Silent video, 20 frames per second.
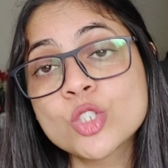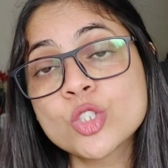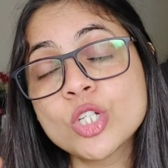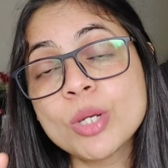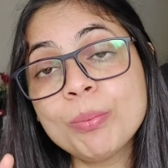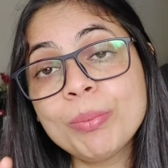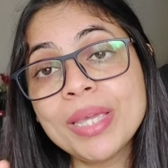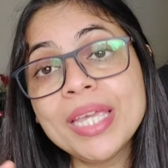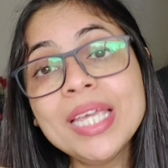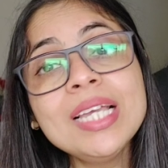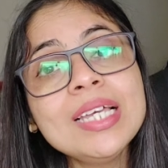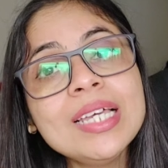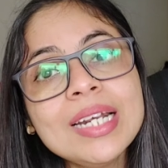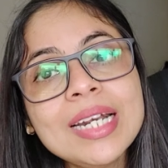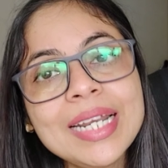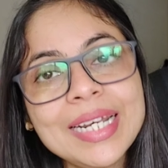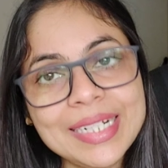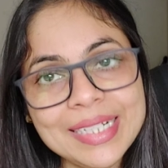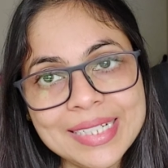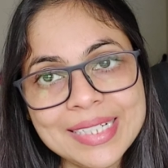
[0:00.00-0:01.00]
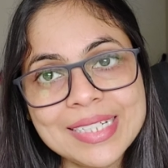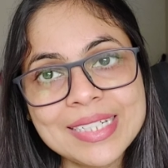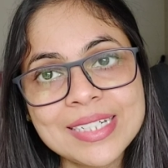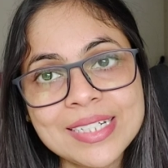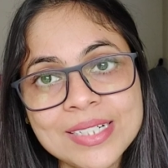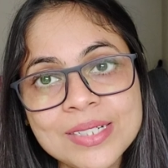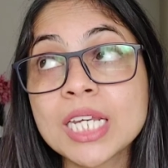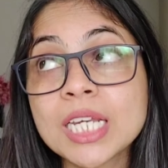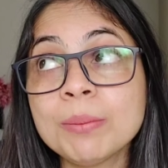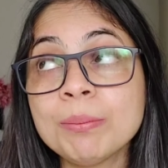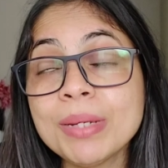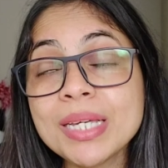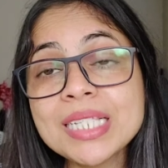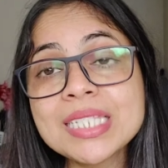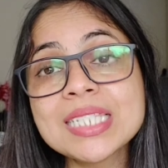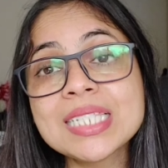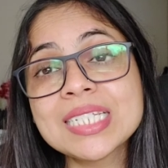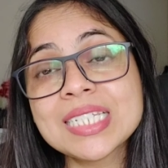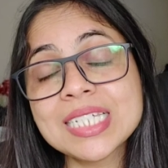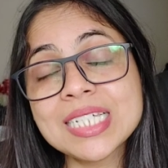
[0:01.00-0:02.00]
So you're paying rent. In
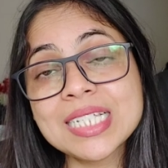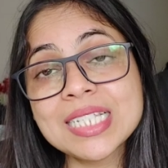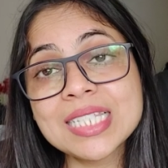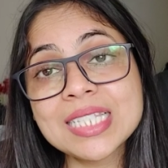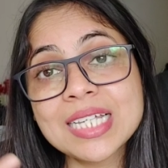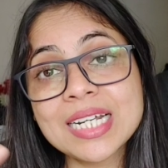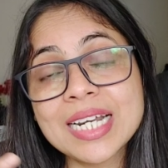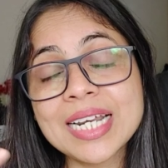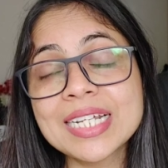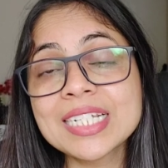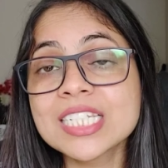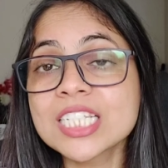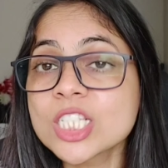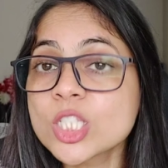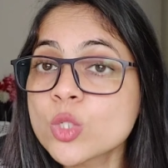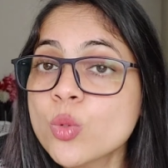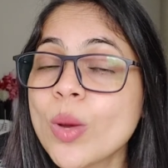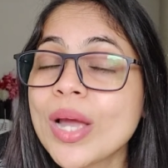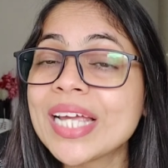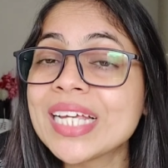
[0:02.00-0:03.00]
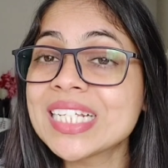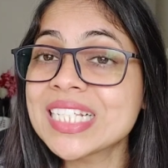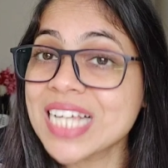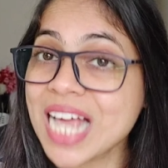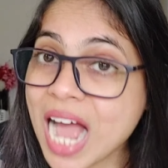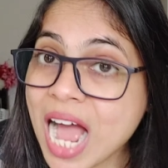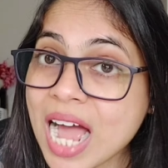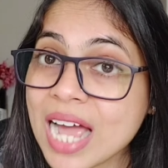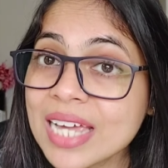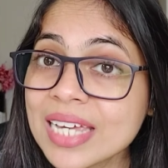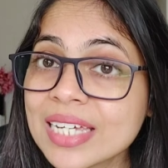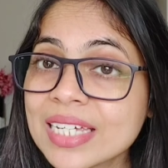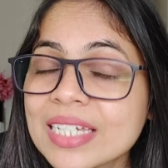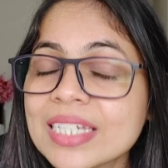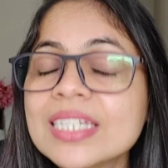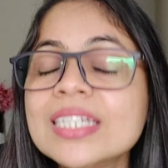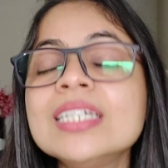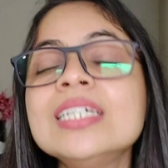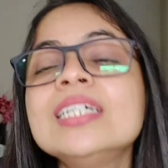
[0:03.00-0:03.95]
big cities, the rent is quite high.